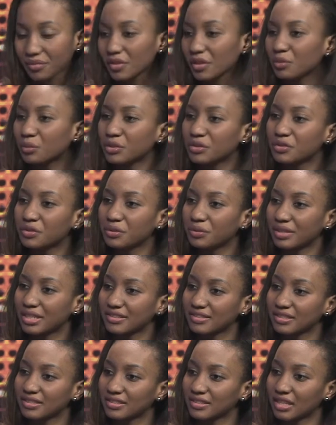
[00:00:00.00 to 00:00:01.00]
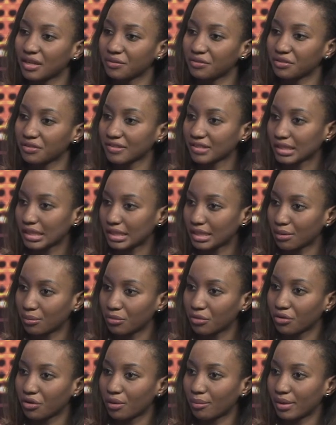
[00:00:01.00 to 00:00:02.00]
with students and stuff, just let them
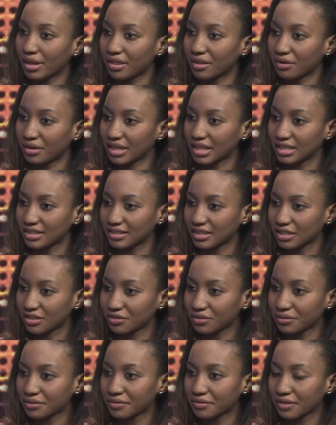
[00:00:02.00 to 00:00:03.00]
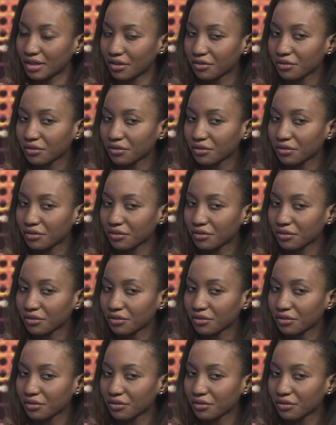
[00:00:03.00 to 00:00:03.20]
know about the organization. So I